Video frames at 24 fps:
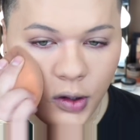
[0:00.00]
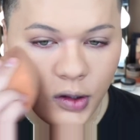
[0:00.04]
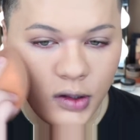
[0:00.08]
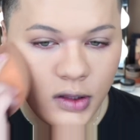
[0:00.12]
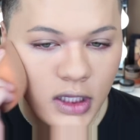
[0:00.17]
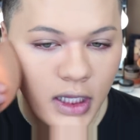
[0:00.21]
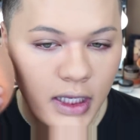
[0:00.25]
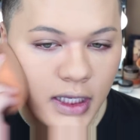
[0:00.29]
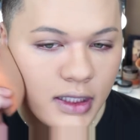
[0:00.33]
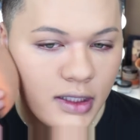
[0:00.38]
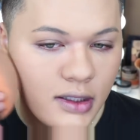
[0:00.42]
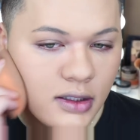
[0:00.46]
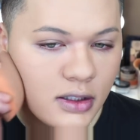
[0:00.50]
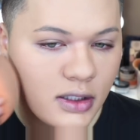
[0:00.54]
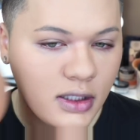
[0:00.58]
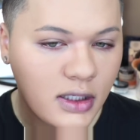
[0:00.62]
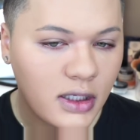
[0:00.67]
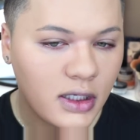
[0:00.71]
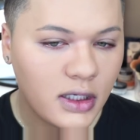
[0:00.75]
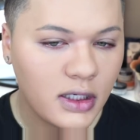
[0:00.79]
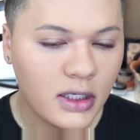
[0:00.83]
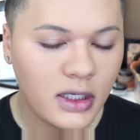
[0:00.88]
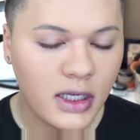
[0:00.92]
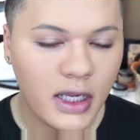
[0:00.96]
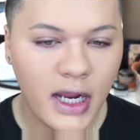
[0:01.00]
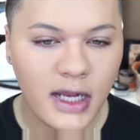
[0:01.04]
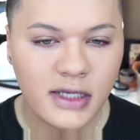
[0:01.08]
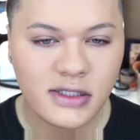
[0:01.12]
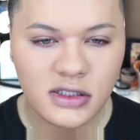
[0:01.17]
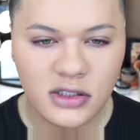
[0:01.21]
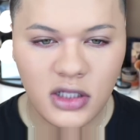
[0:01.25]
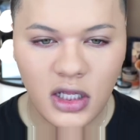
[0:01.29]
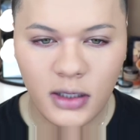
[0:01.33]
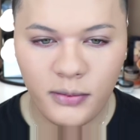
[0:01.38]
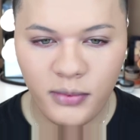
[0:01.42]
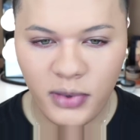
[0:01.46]
Like, it has
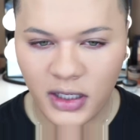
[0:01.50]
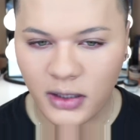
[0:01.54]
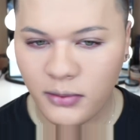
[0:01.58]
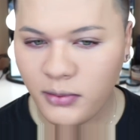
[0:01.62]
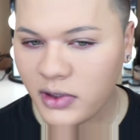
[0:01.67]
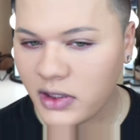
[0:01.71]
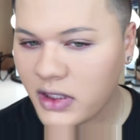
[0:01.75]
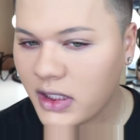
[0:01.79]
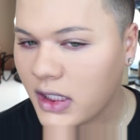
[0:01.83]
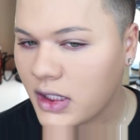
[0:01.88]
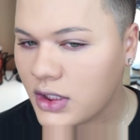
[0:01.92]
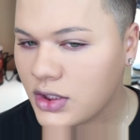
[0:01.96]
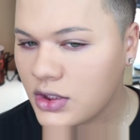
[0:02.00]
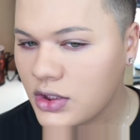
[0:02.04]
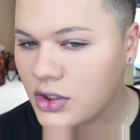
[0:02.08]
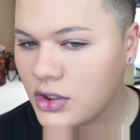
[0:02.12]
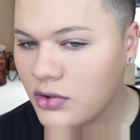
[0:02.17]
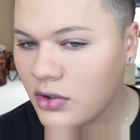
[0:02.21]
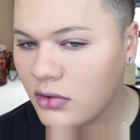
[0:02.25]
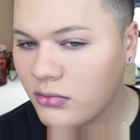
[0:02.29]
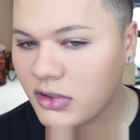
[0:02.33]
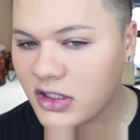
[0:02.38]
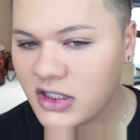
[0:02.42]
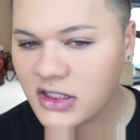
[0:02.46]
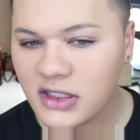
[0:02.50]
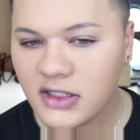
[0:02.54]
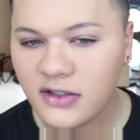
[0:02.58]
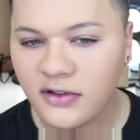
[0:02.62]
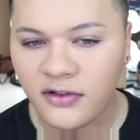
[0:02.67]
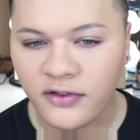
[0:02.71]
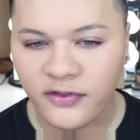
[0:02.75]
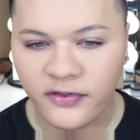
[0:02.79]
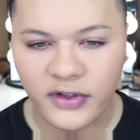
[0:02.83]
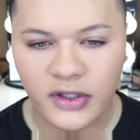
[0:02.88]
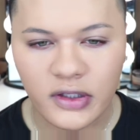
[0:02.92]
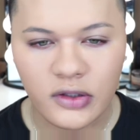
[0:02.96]
a lot of pigmentation to it, but it
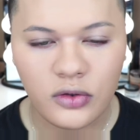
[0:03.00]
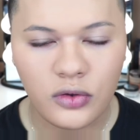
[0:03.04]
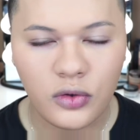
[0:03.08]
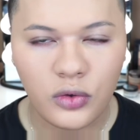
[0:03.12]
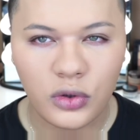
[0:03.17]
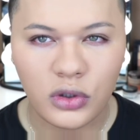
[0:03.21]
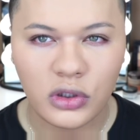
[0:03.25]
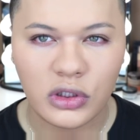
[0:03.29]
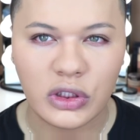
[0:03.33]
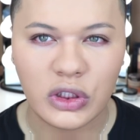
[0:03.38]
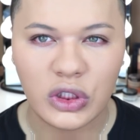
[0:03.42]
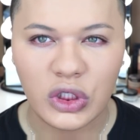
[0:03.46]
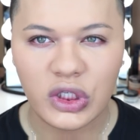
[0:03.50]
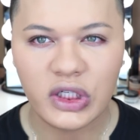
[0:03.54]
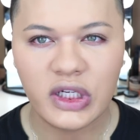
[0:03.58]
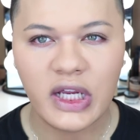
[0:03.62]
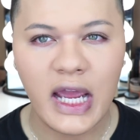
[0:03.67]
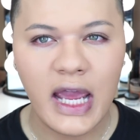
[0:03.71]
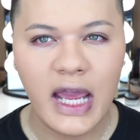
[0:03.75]
doesn't feel or look